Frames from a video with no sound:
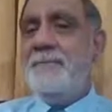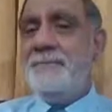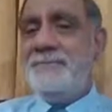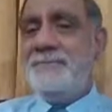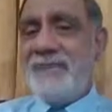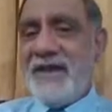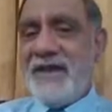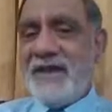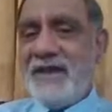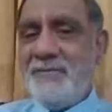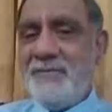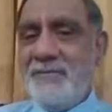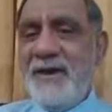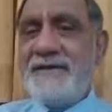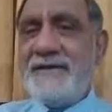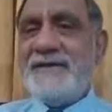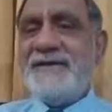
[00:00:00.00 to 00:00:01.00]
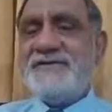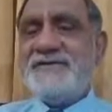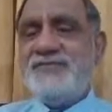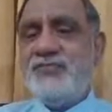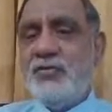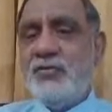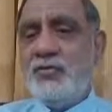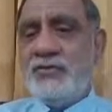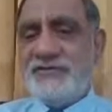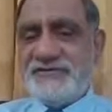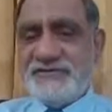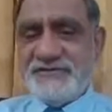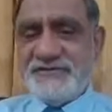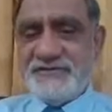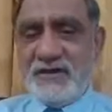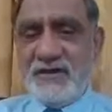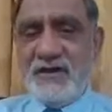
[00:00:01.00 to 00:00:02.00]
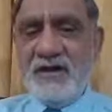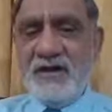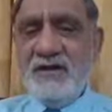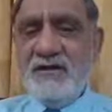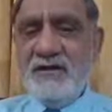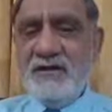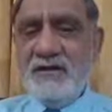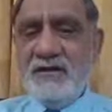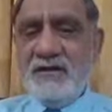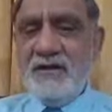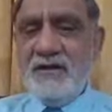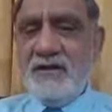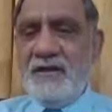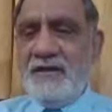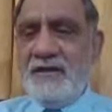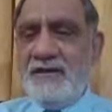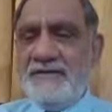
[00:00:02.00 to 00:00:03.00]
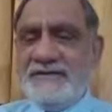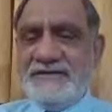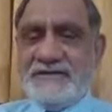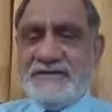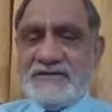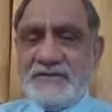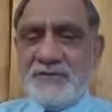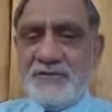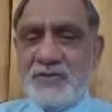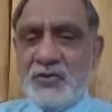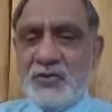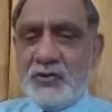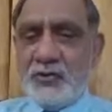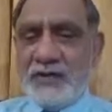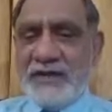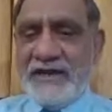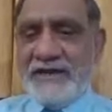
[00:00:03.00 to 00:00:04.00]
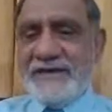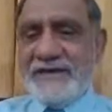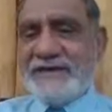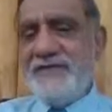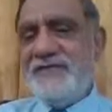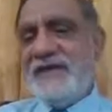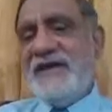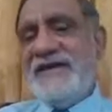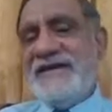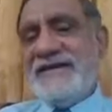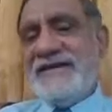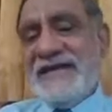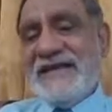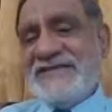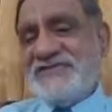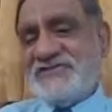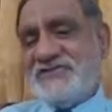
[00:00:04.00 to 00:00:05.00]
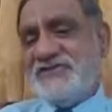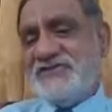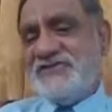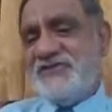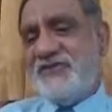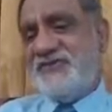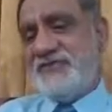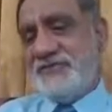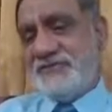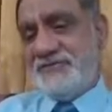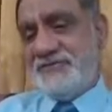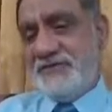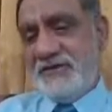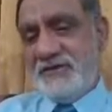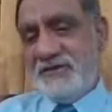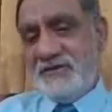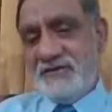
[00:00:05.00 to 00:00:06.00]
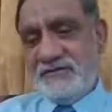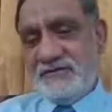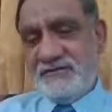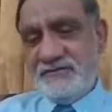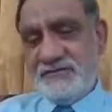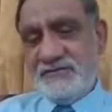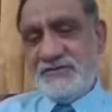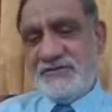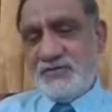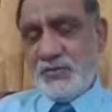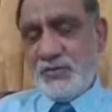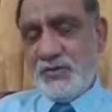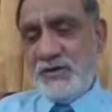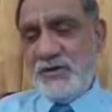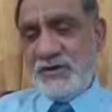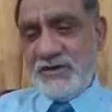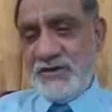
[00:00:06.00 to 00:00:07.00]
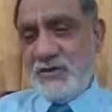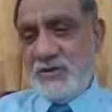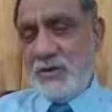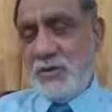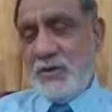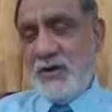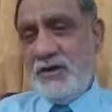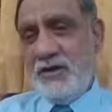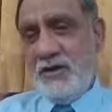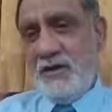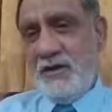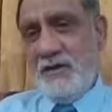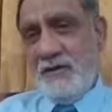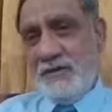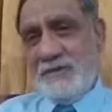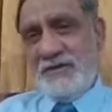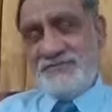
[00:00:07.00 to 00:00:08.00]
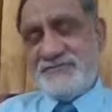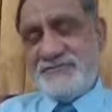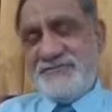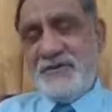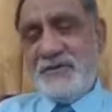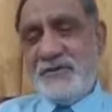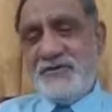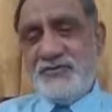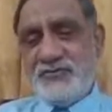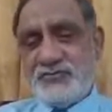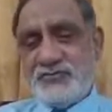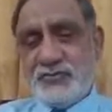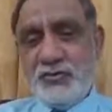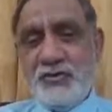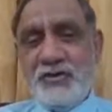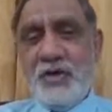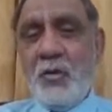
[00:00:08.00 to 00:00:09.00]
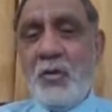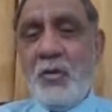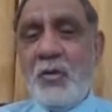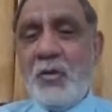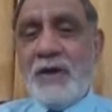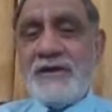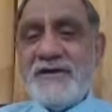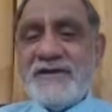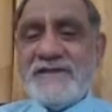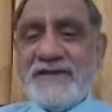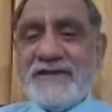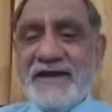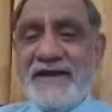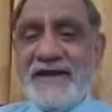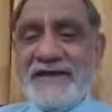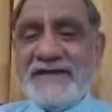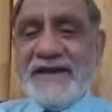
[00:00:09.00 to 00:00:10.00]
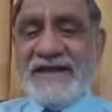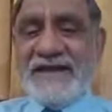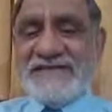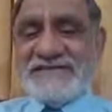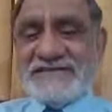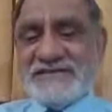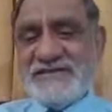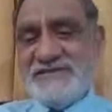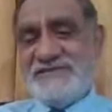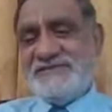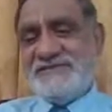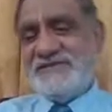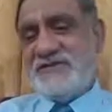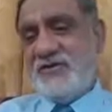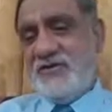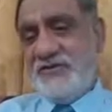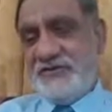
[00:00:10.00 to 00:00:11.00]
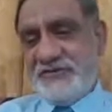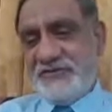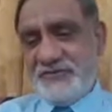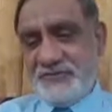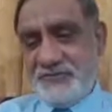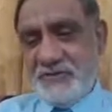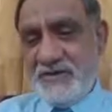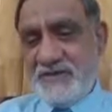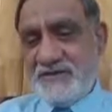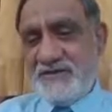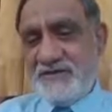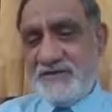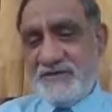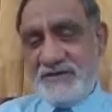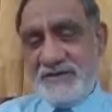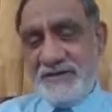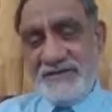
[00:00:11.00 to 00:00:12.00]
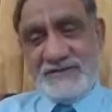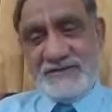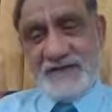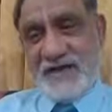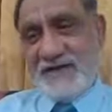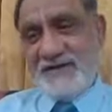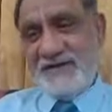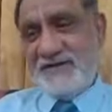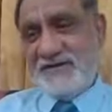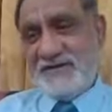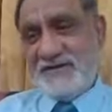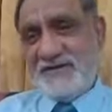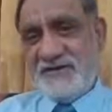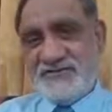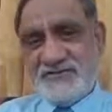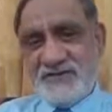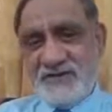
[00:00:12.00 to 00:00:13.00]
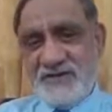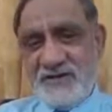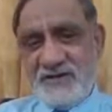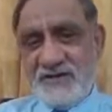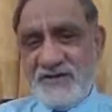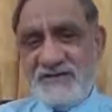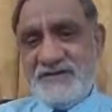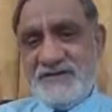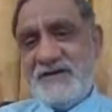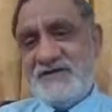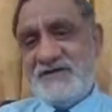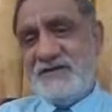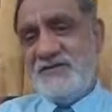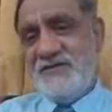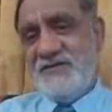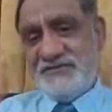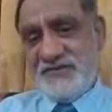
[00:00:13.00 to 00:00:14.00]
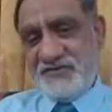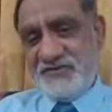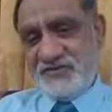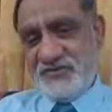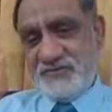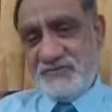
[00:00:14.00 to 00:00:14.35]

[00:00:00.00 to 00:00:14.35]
pragmatics focuses on the communicative intentions of the speaker. This word, keyword, must be understood. What are the intentions of the speaker in that interaction or in that conversation?